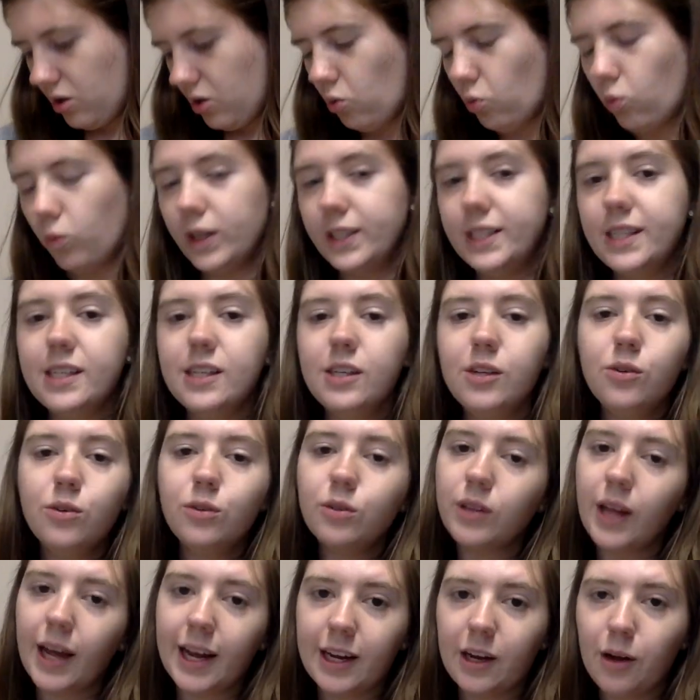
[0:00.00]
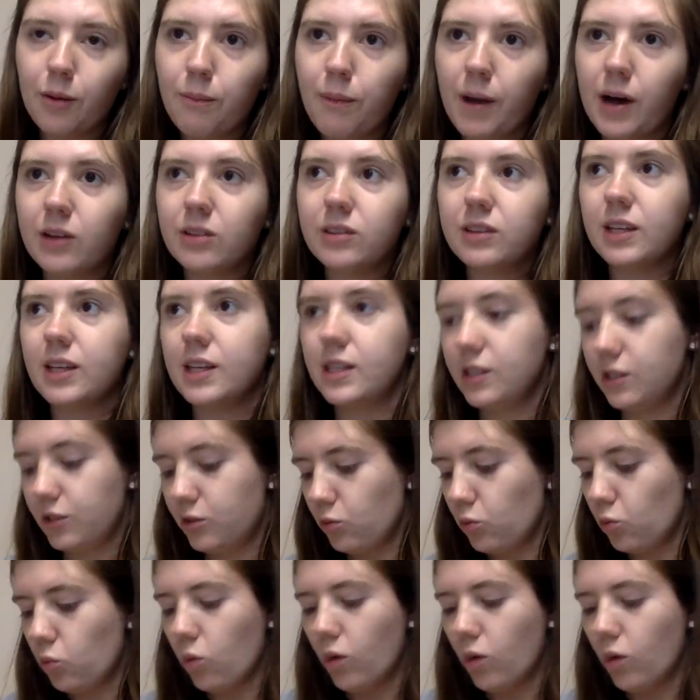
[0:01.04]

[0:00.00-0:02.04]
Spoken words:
what did you like about this?